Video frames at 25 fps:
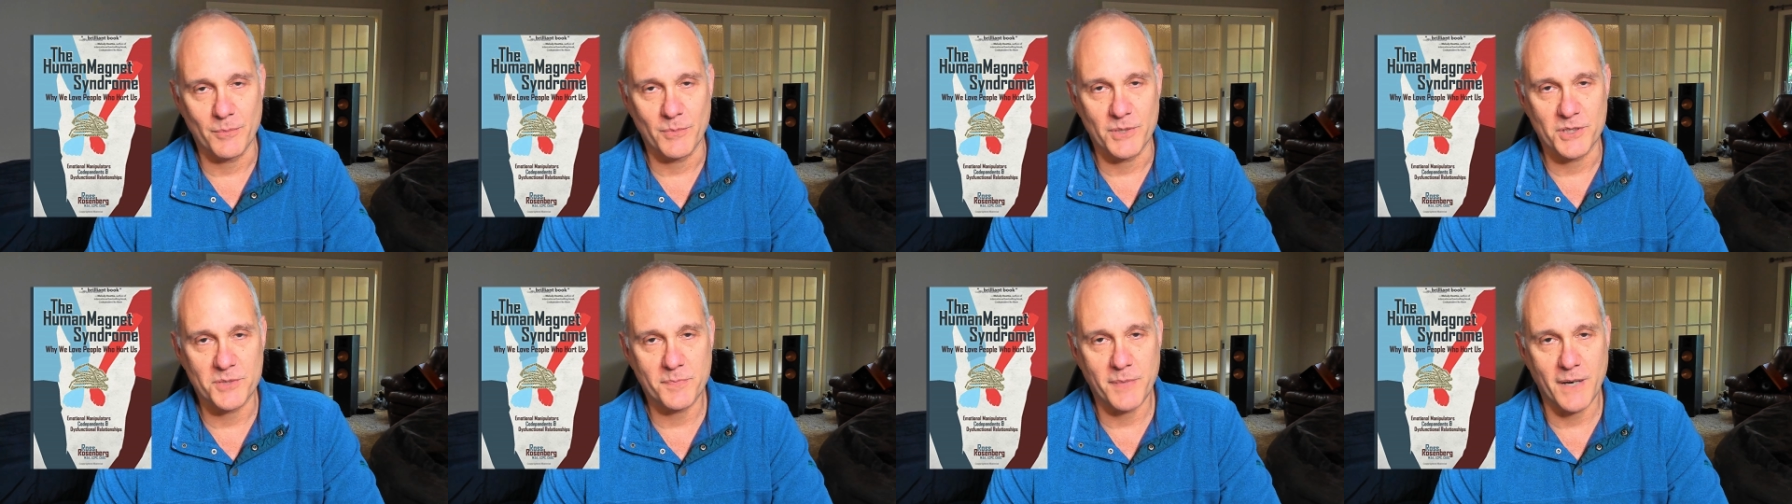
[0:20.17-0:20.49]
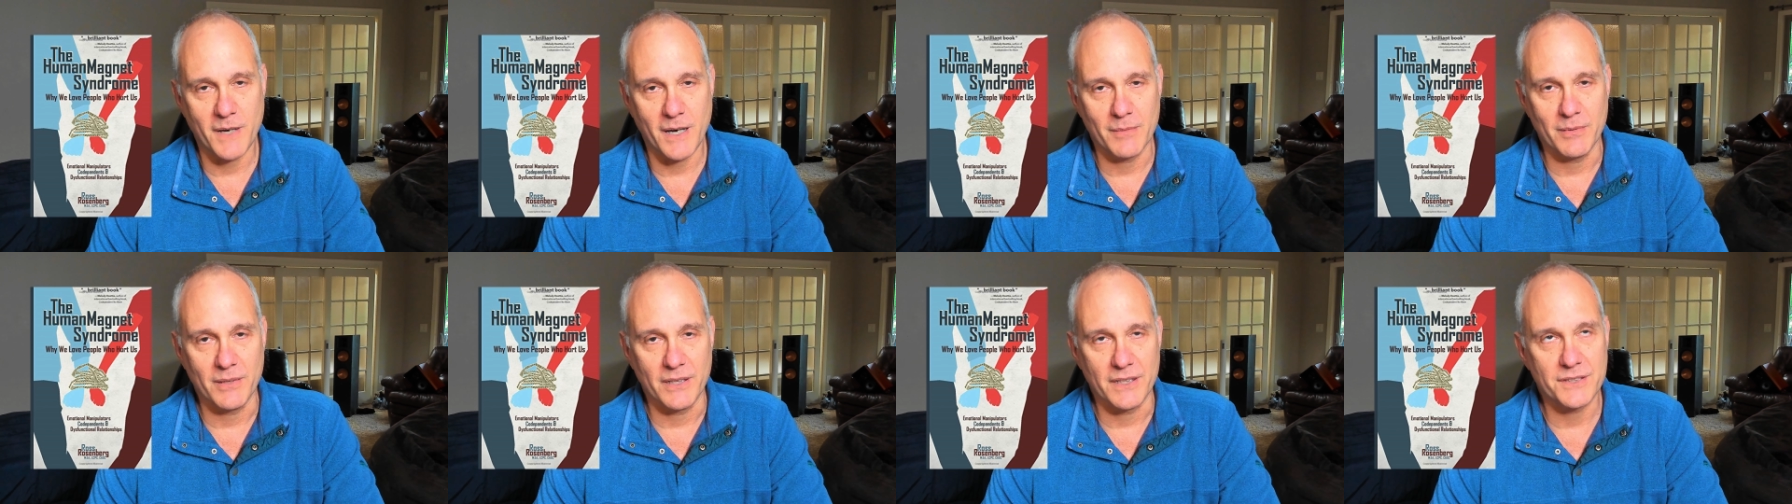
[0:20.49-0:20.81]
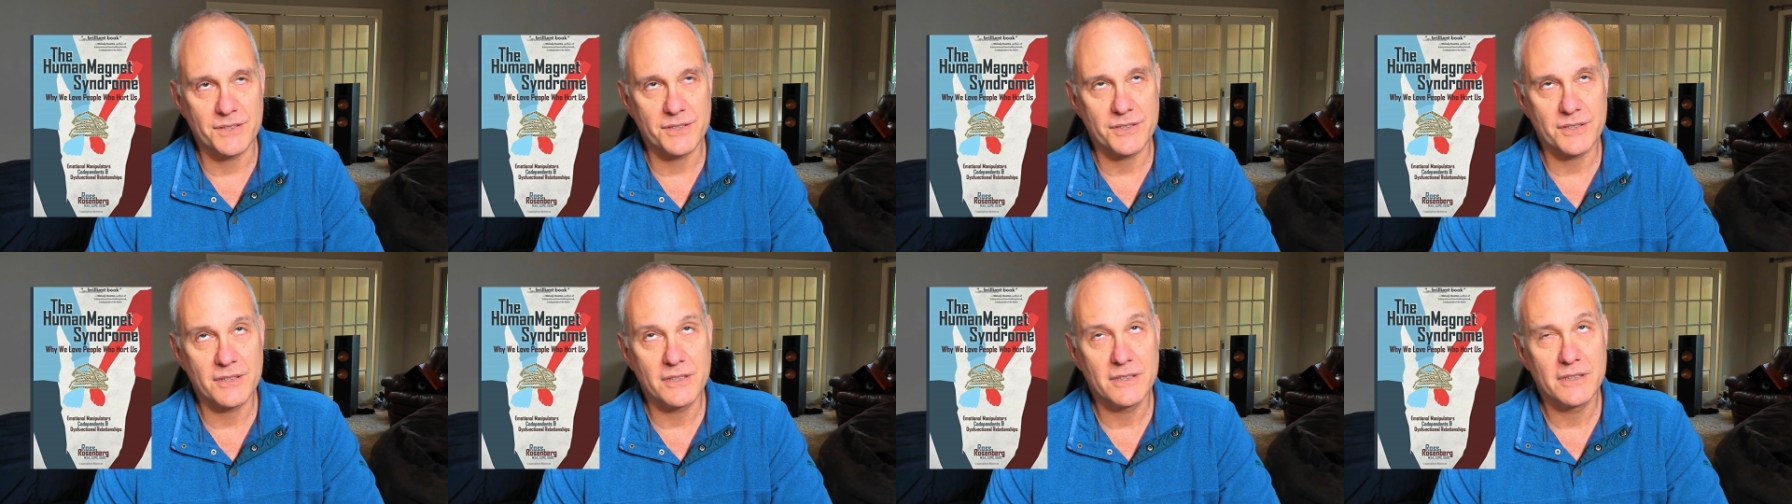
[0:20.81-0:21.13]
was
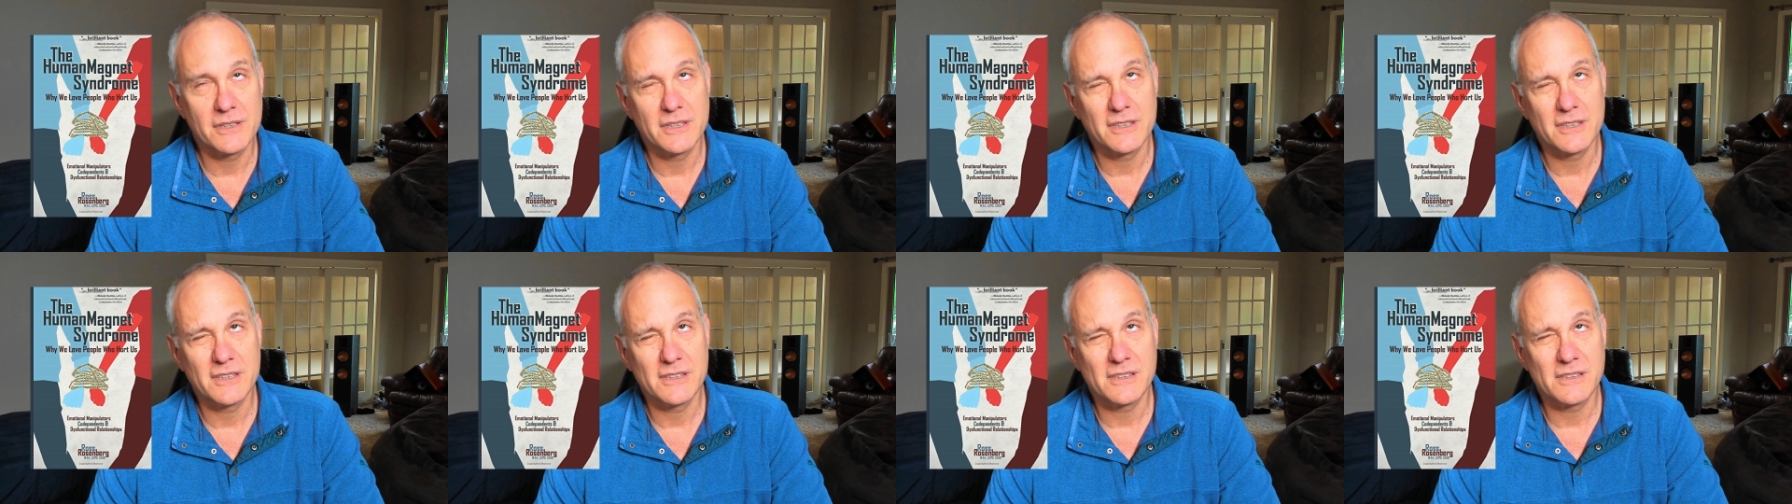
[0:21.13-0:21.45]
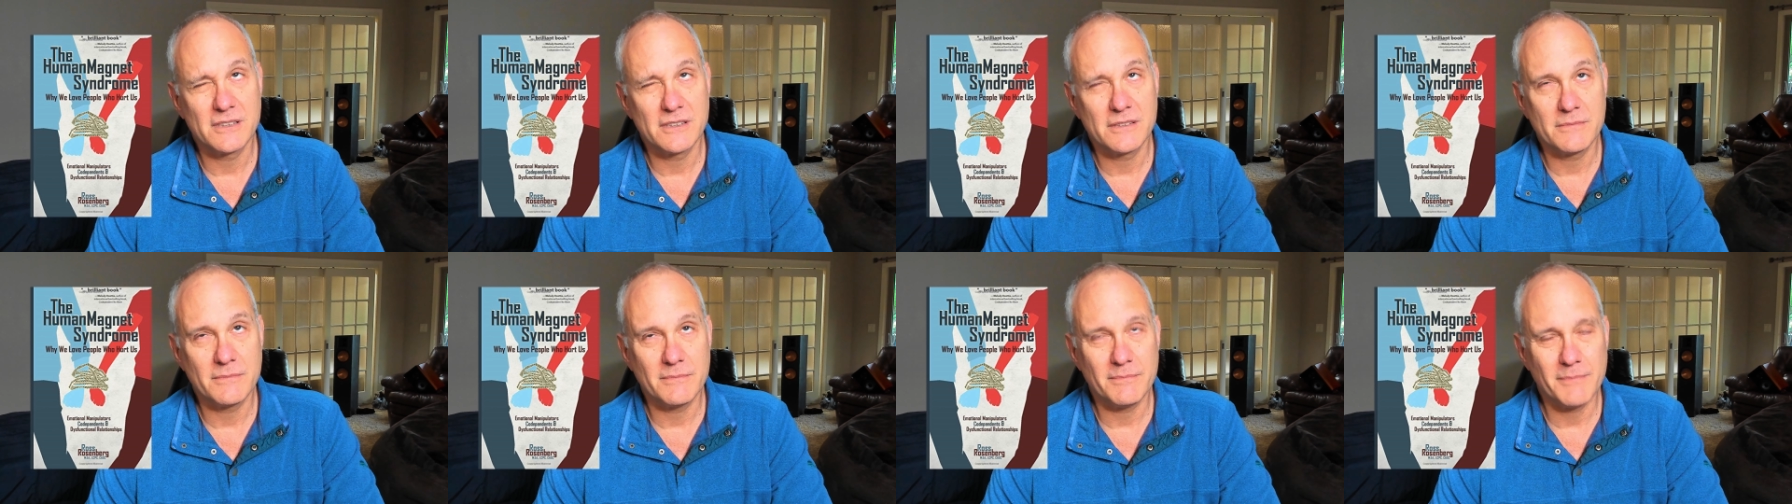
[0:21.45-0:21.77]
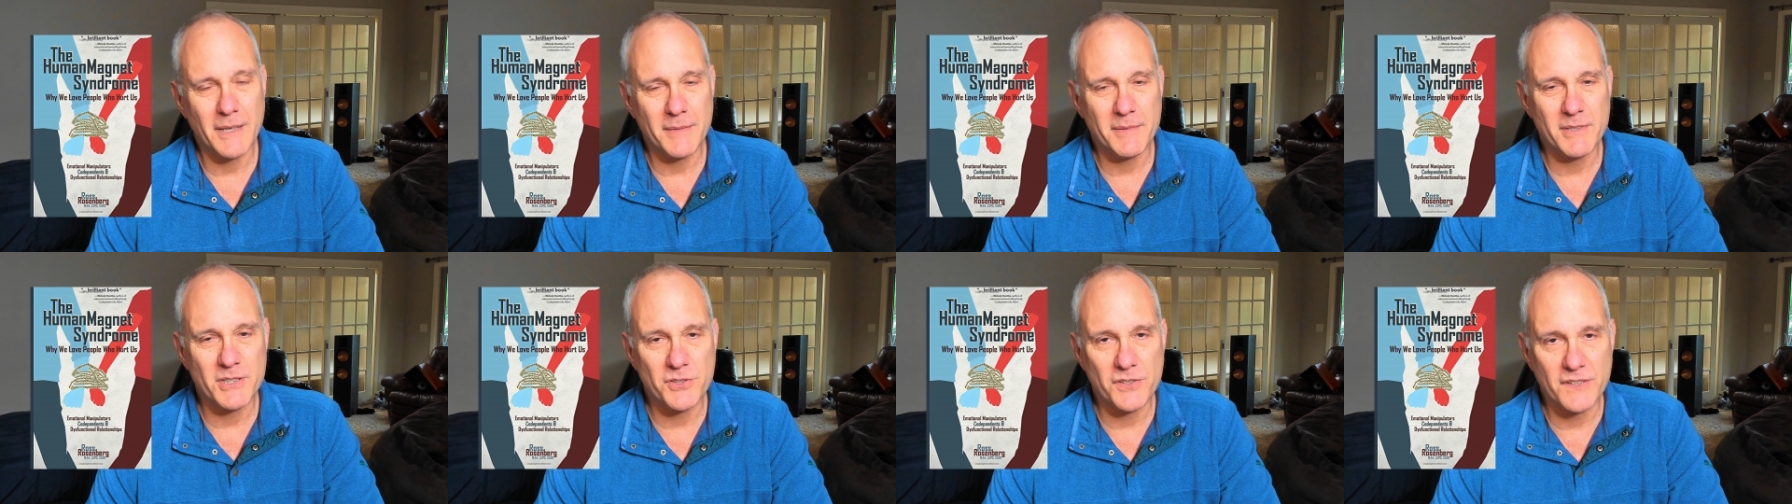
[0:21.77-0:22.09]
published,
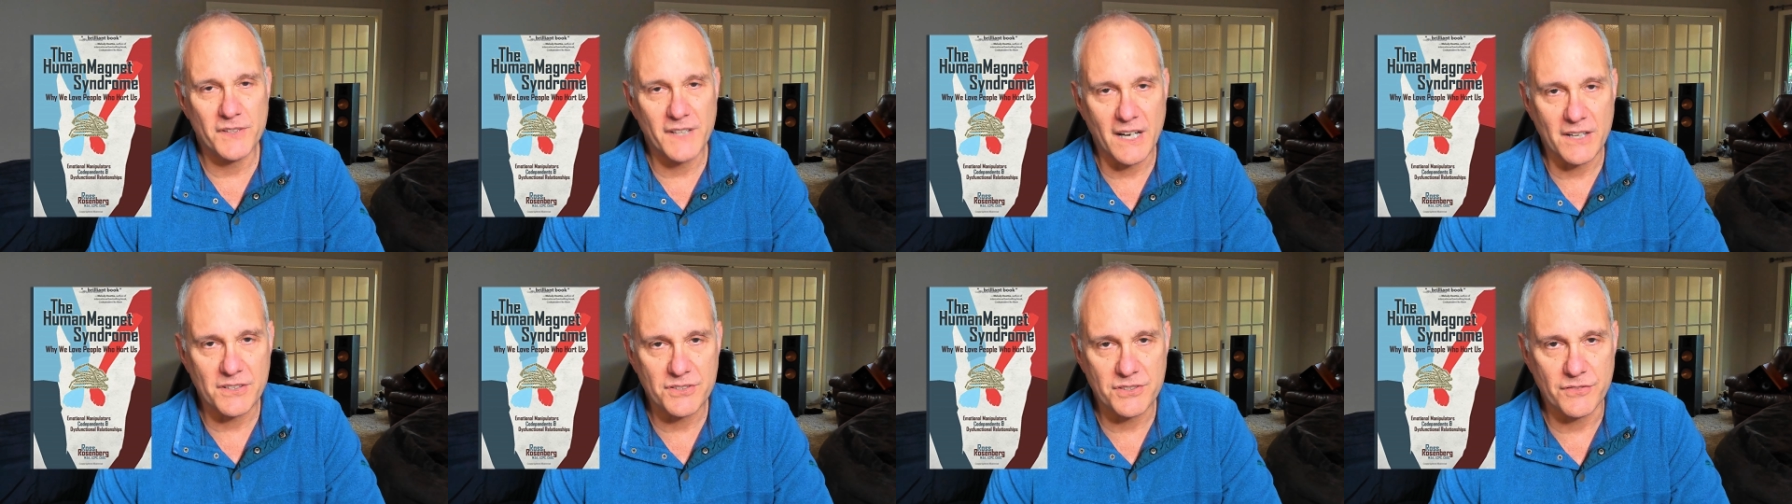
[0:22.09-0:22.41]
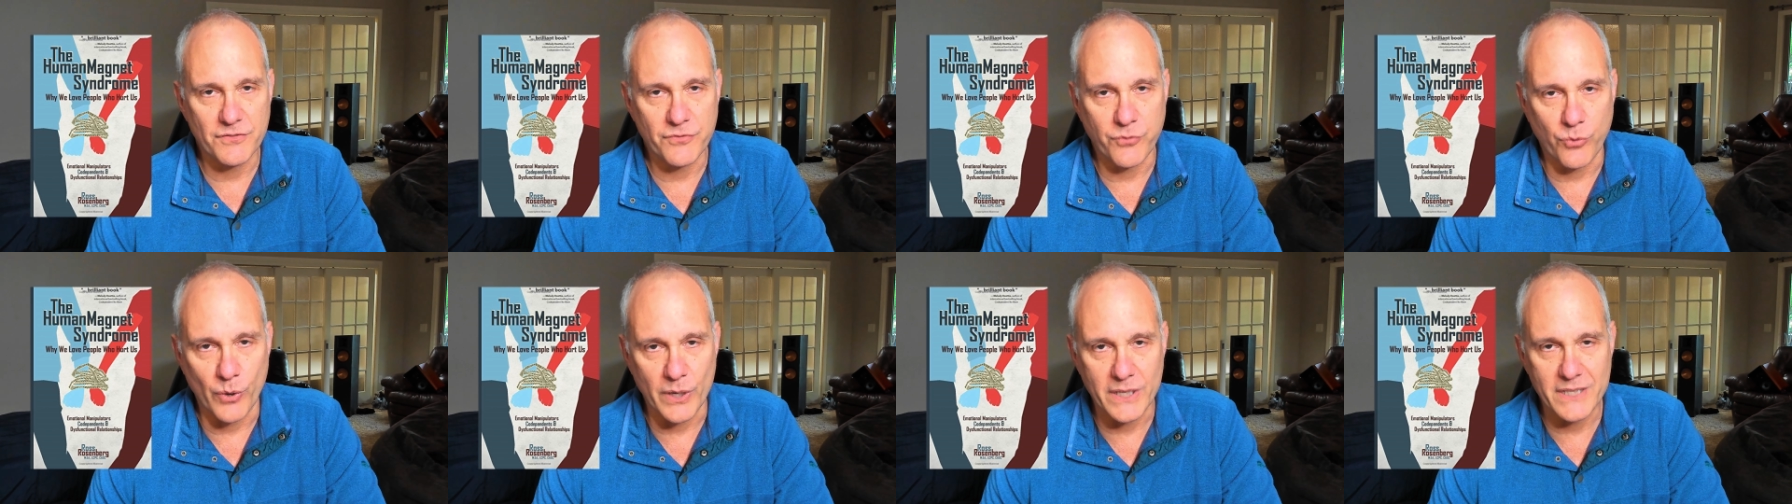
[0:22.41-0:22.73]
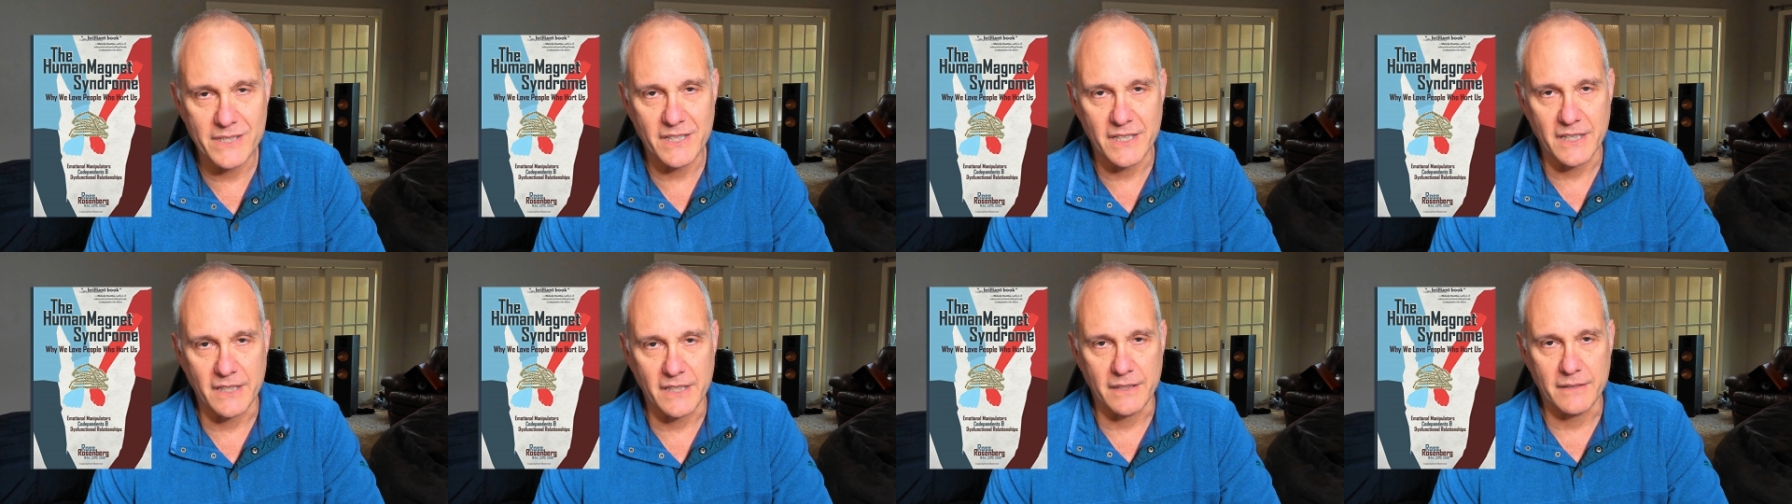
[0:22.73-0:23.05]
maybe
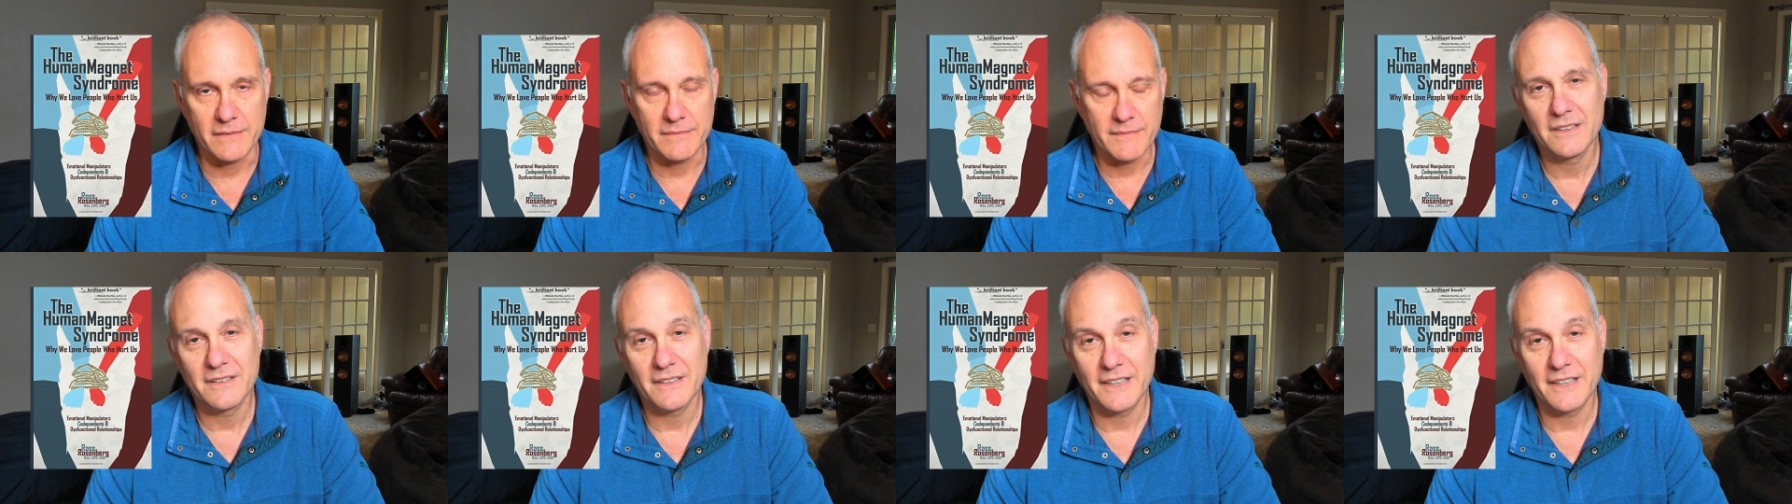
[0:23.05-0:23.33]
2014.